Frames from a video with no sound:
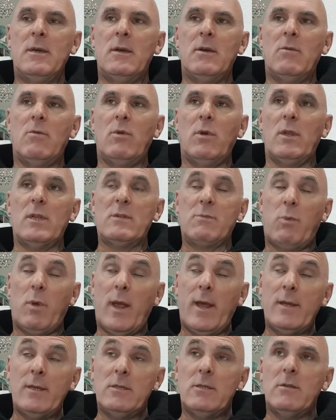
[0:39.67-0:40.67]
will
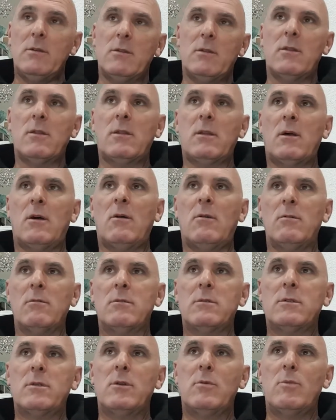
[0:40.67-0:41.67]
explain to you that the whole
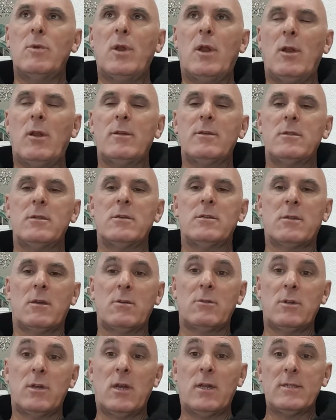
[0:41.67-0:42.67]
terminology of
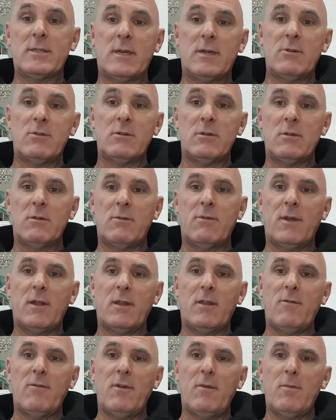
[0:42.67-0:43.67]
socialisation
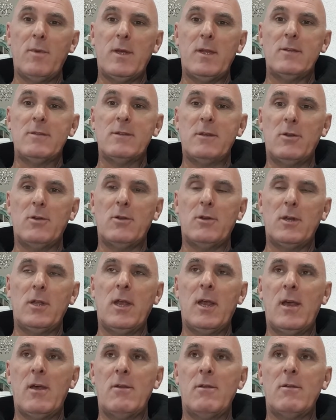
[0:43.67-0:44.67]
effectively means learning
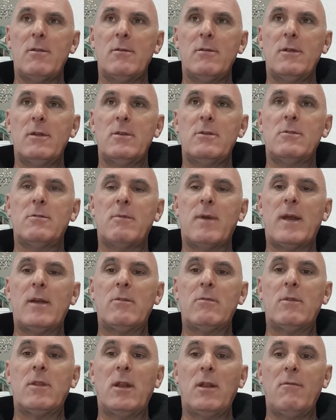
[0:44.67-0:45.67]
how to interact
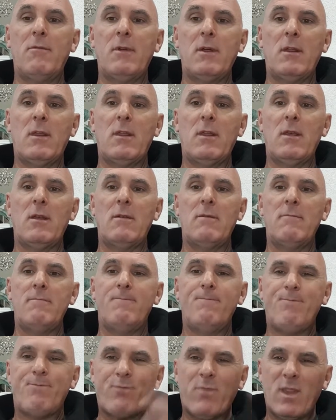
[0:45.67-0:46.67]
with a living thing
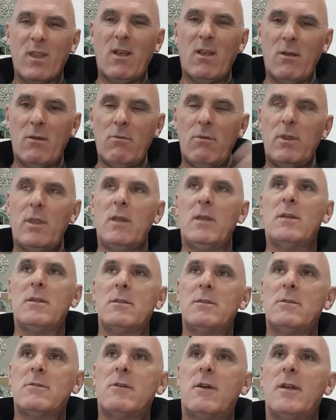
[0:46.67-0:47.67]
within
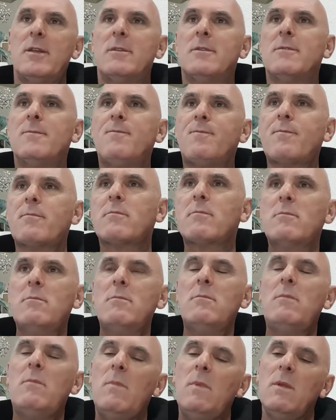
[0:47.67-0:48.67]
constraints.
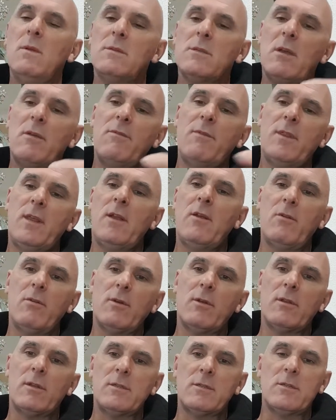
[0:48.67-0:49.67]
So if you then look
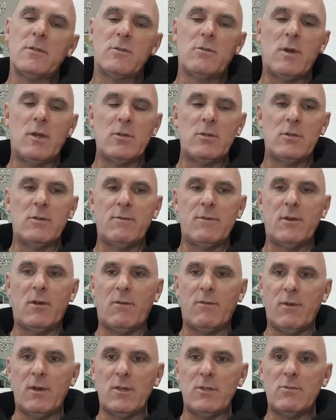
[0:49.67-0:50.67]
at the situation of an
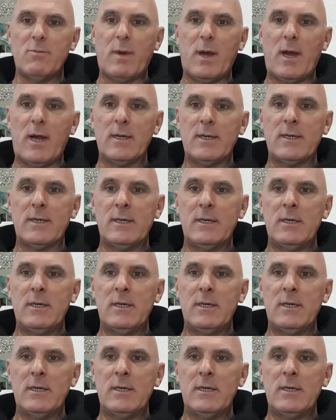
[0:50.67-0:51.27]
off-leash park,